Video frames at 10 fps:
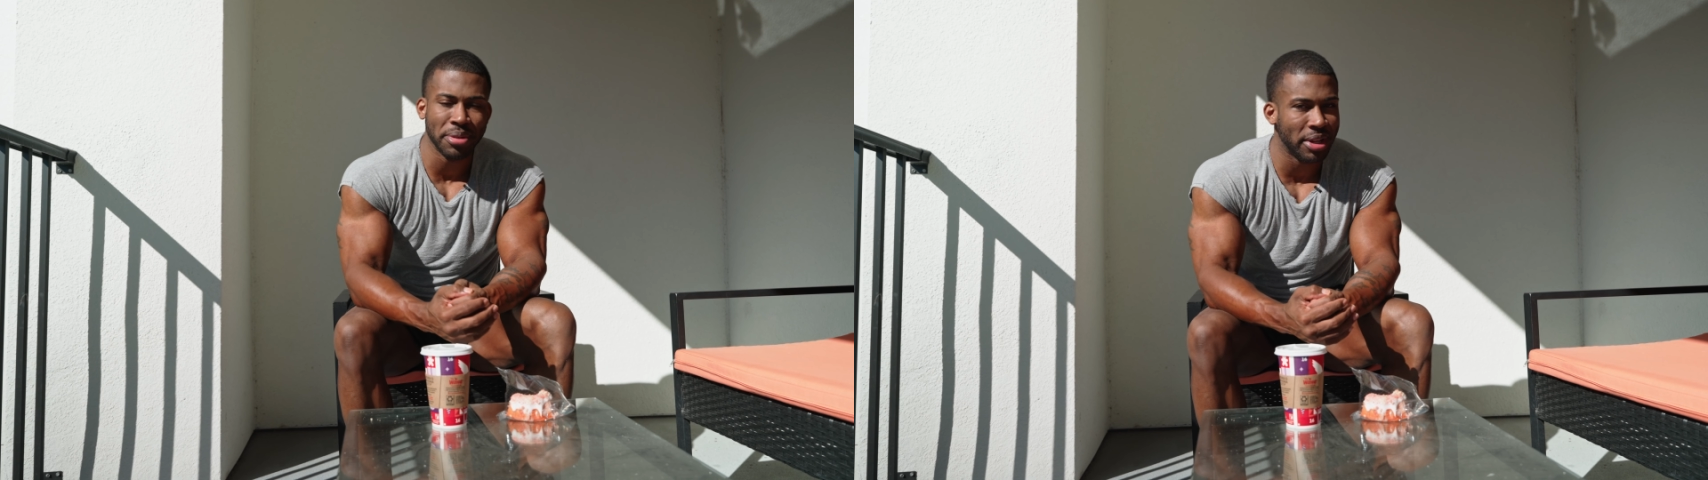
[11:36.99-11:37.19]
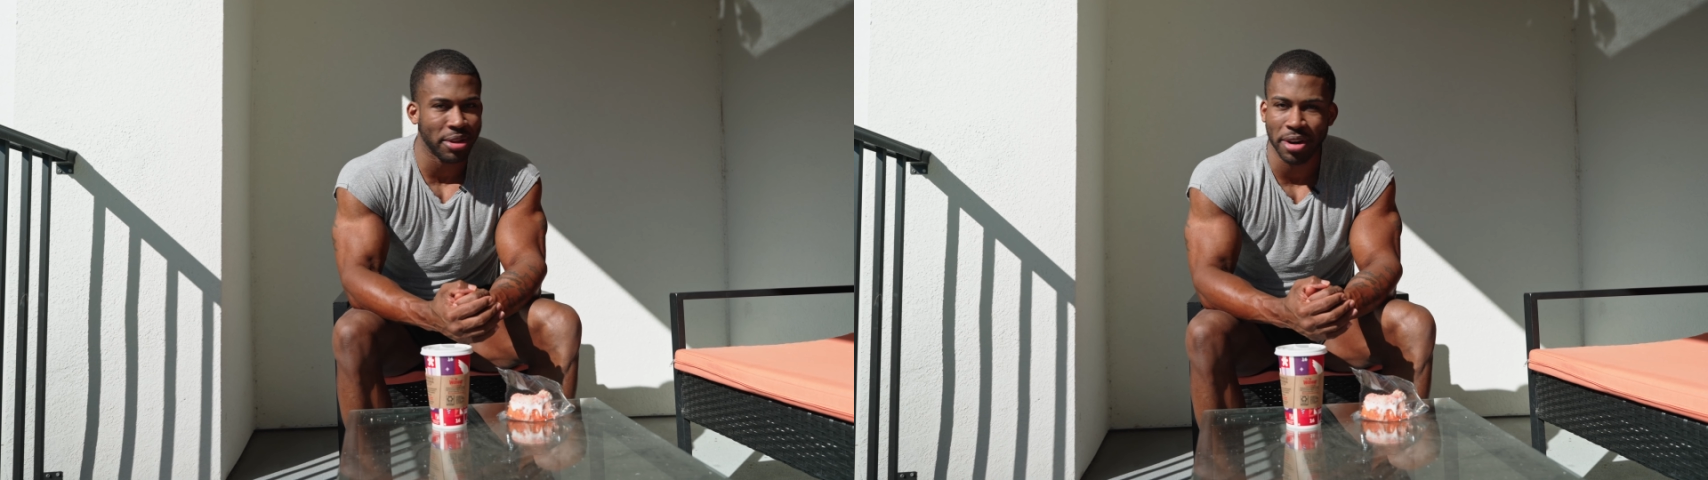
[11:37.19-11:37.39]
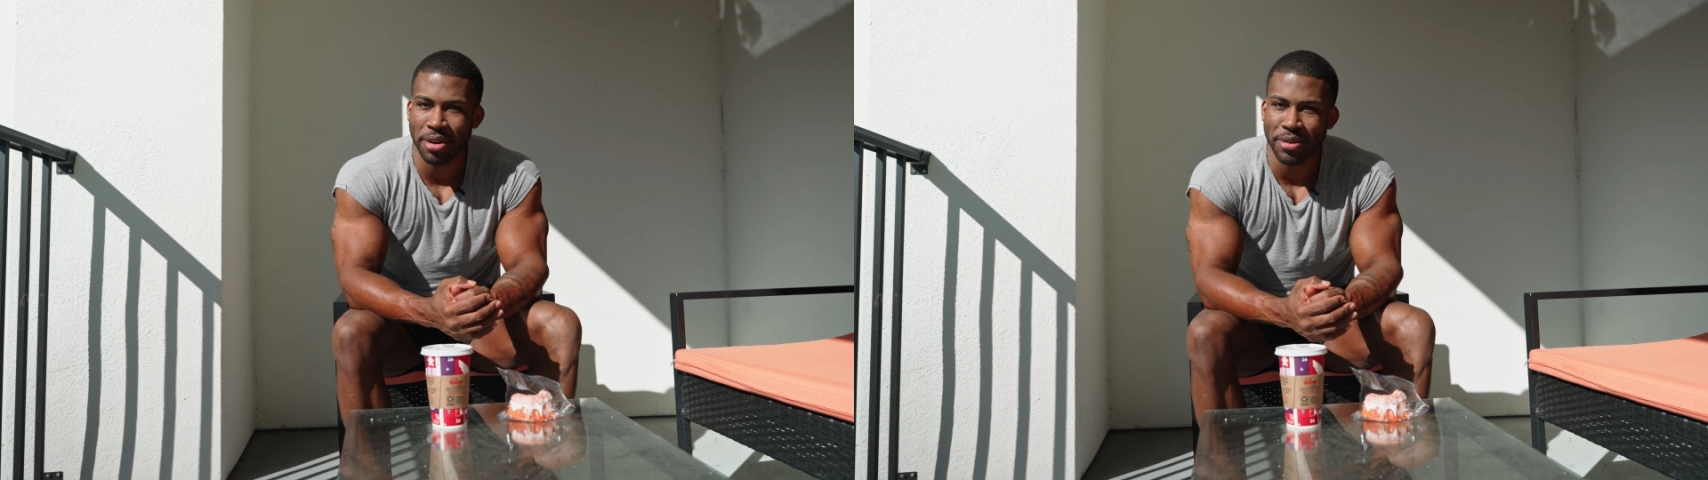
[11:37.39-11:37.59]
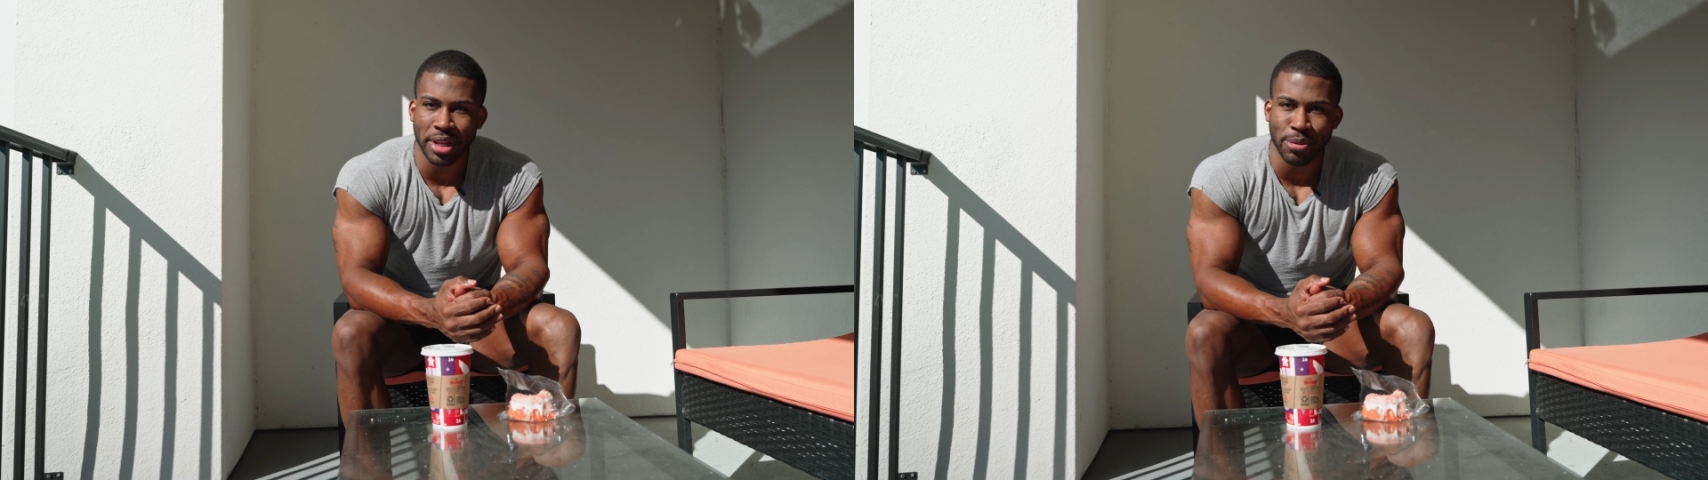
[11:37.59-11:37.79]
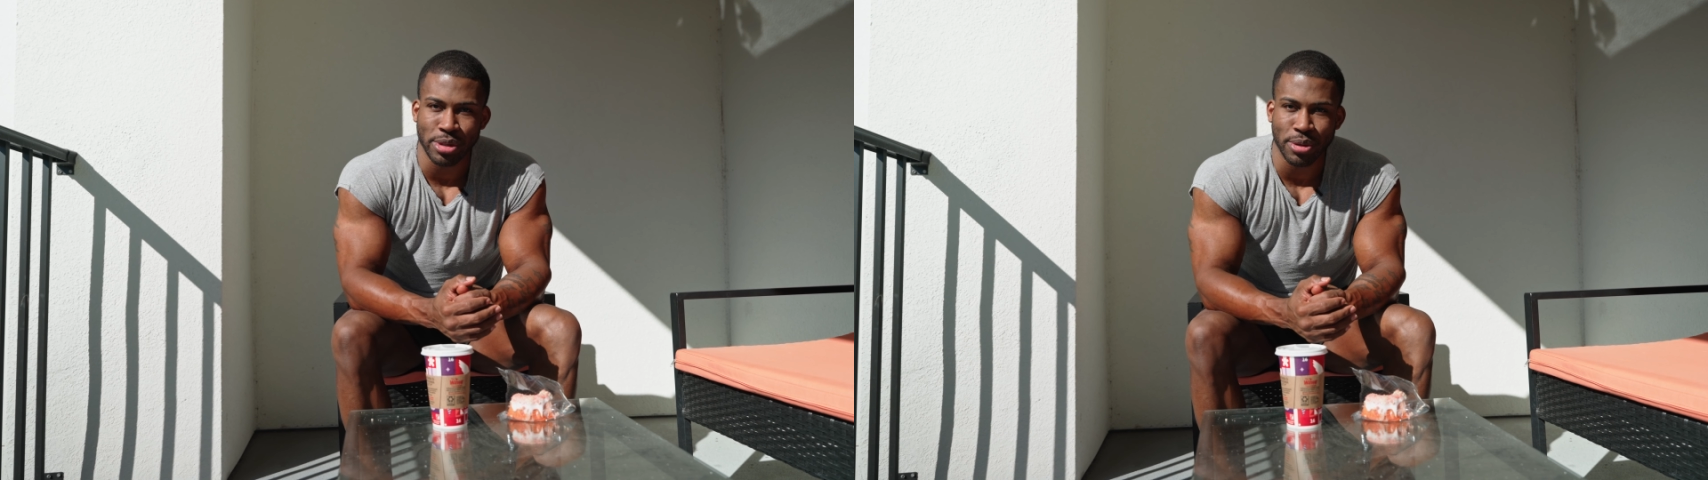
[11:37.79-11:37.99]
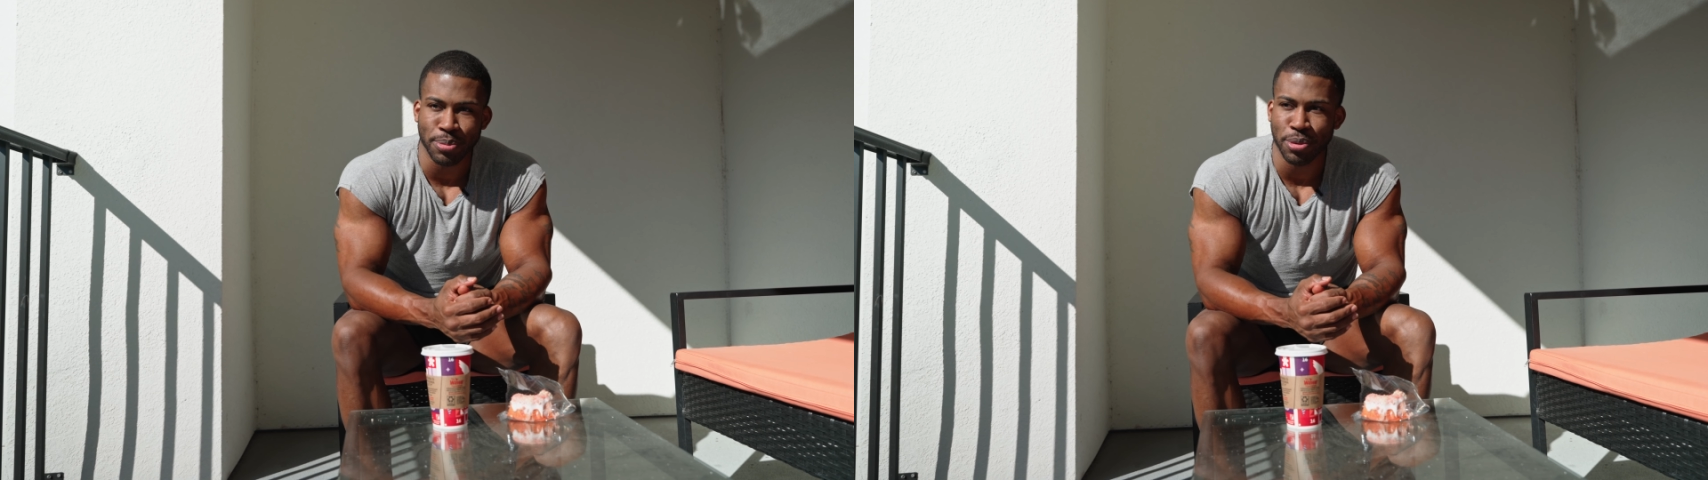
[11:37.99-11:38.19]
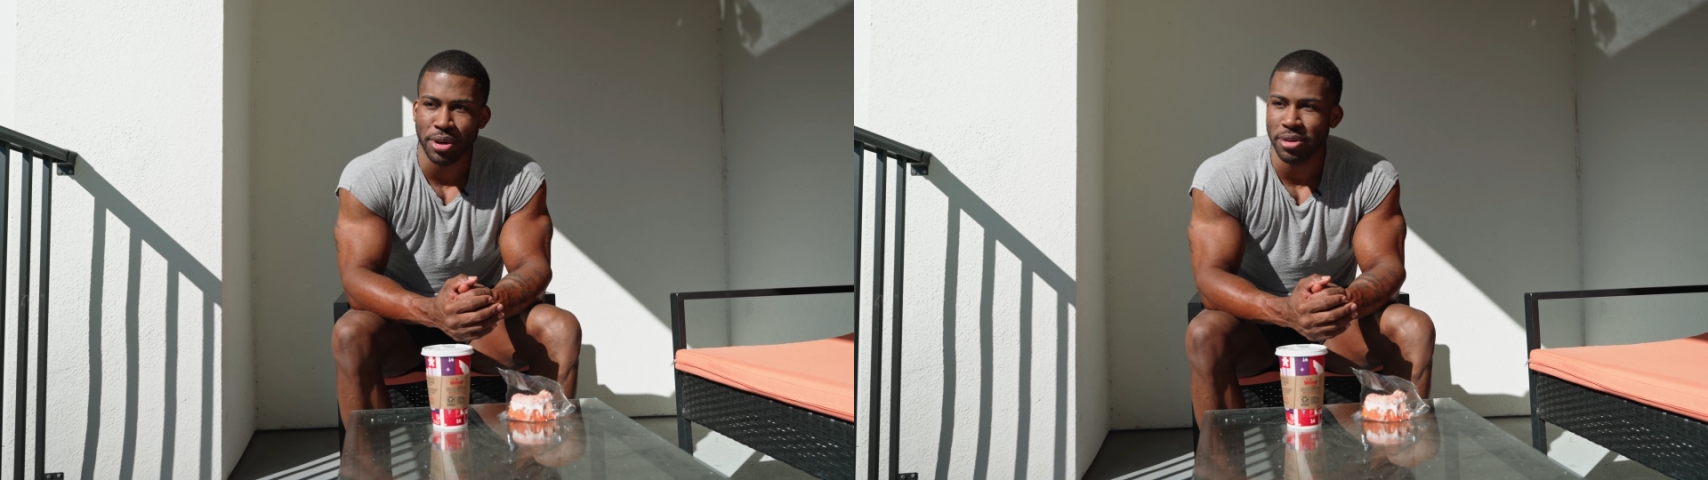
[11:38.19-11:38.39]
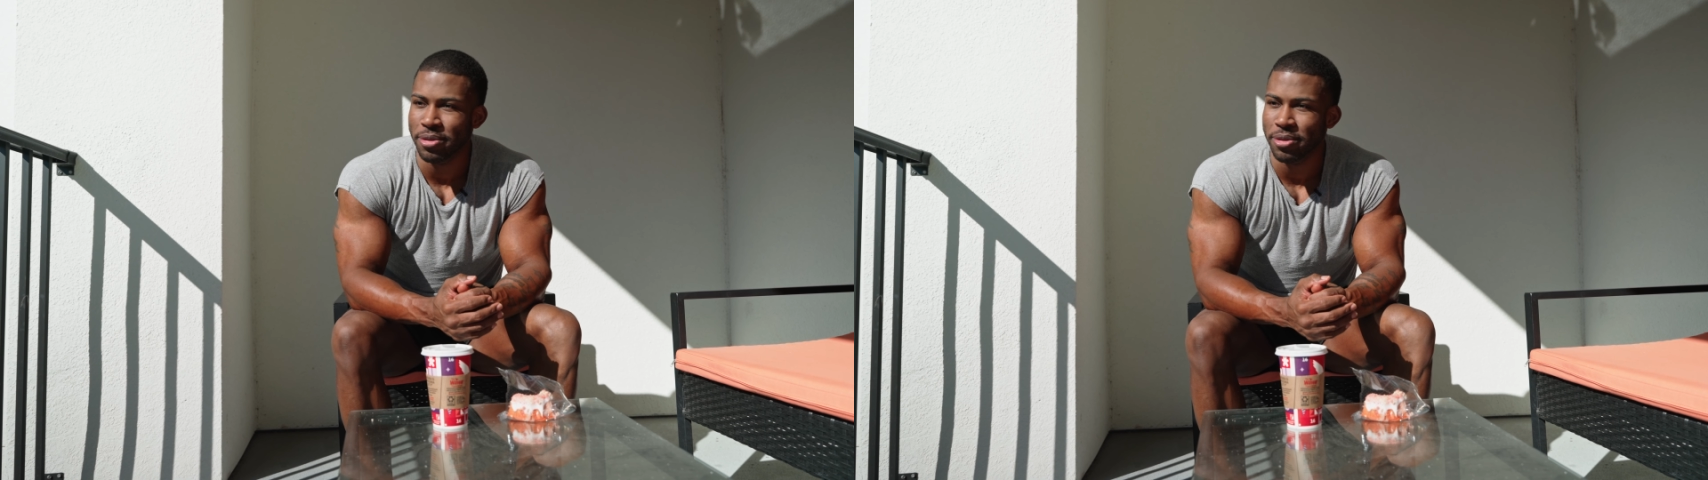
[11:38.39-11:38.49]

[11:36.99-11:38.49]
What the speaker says: I thought everything was on point.